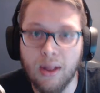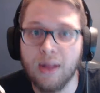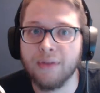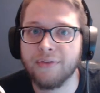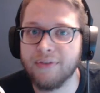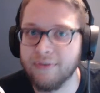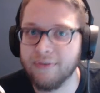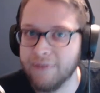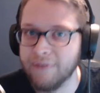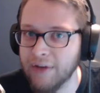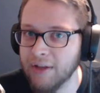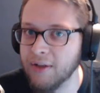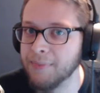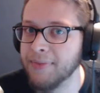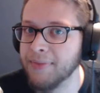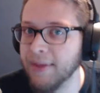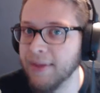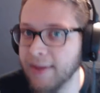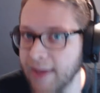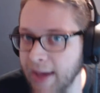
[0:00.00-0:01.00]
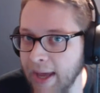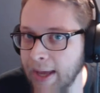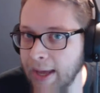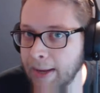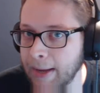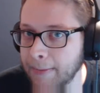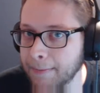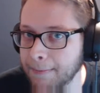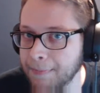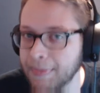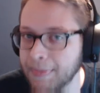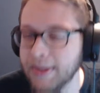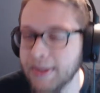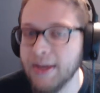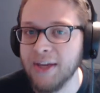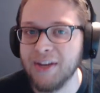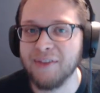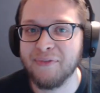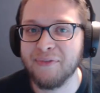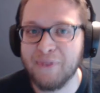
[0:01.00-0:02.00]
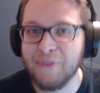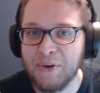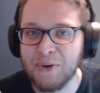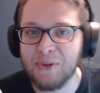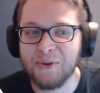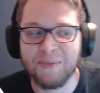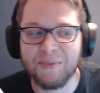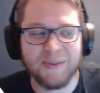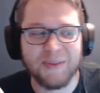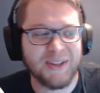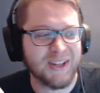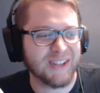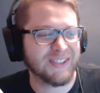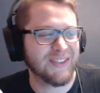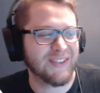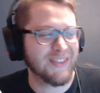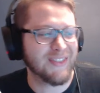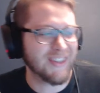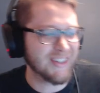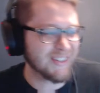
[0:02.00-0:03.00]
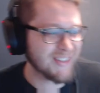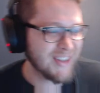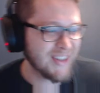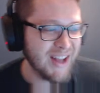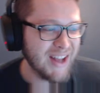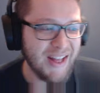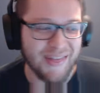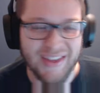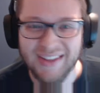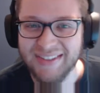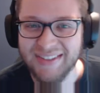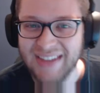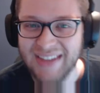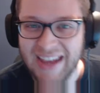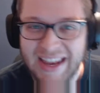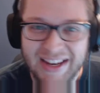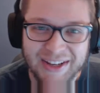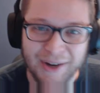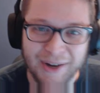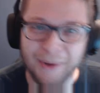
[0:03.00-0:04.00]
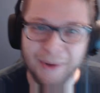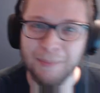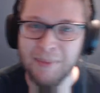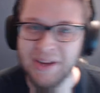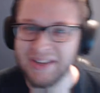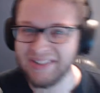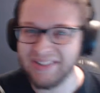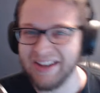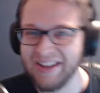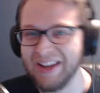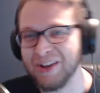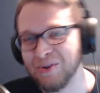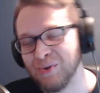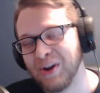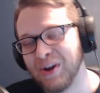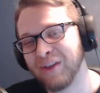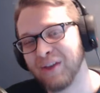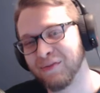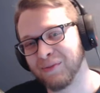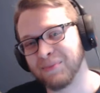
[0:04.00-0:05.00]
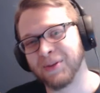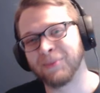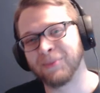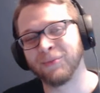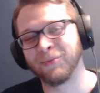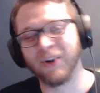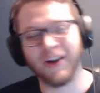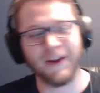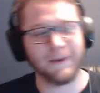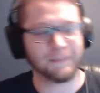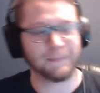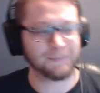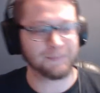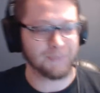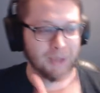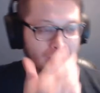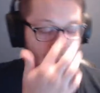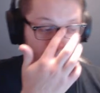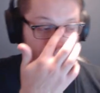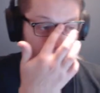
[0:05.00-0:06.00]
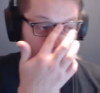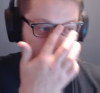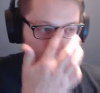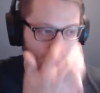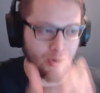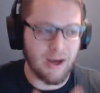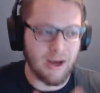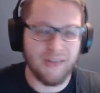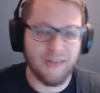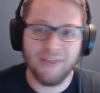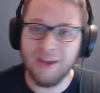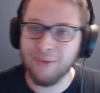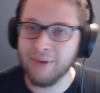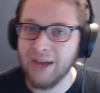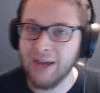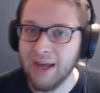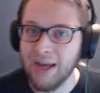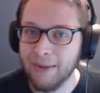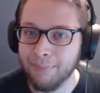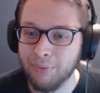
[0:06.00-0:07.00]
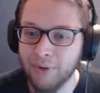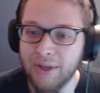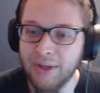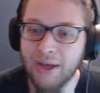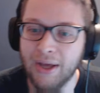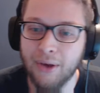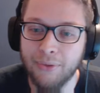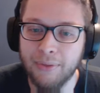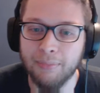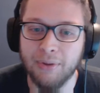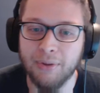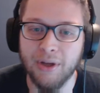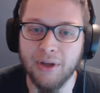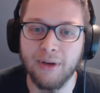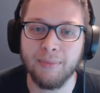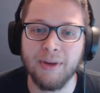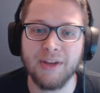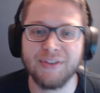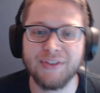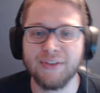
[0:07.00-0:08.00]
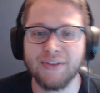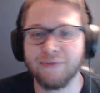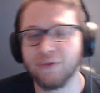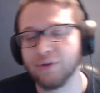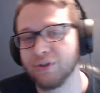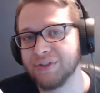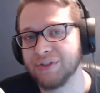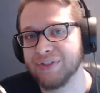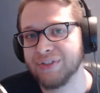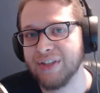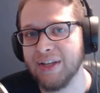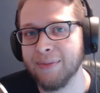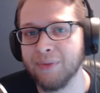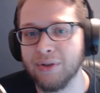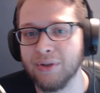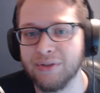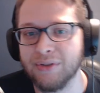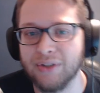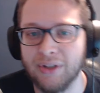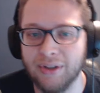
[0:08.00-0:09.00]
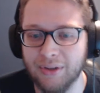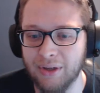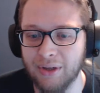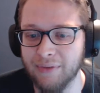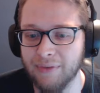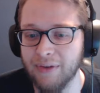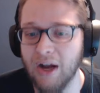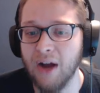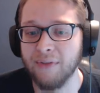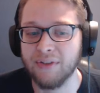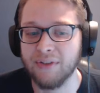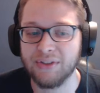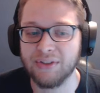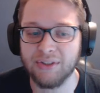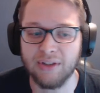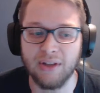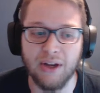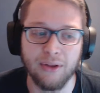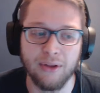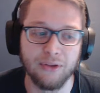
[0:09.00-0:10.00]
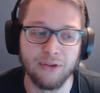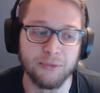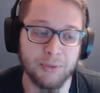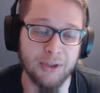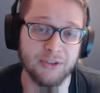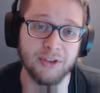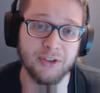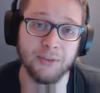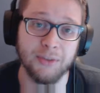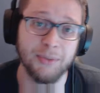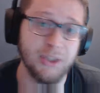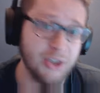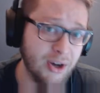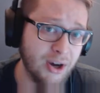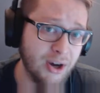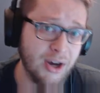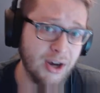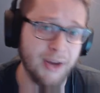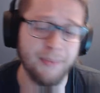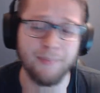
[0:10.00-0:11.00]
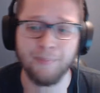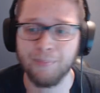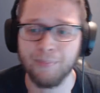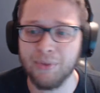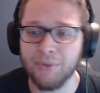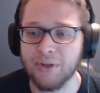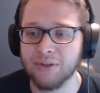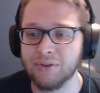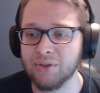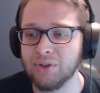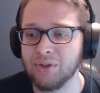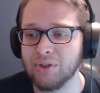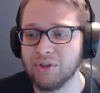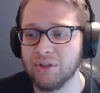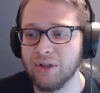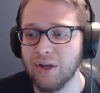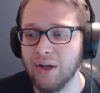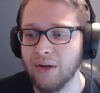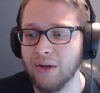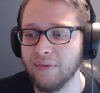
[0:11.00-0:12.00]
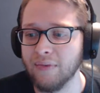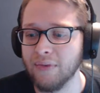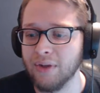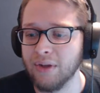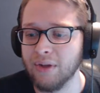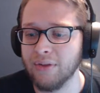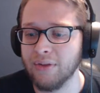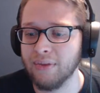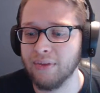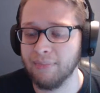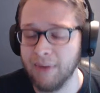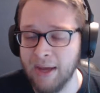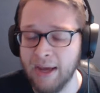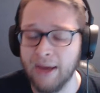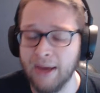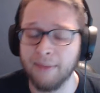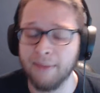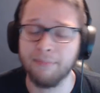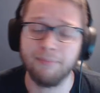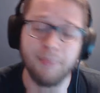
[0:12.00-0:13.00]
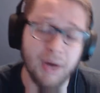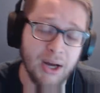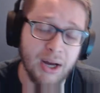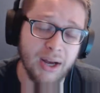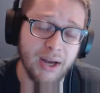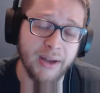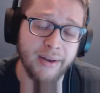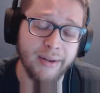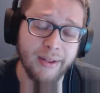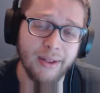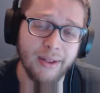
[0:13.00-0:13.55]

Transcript: develop the game any further because of this income being taken away from them, right? Well, I think we got a pretty healthy player base. If you look Steam, there's obviously a lot of those players are going to be gone because of the ban, but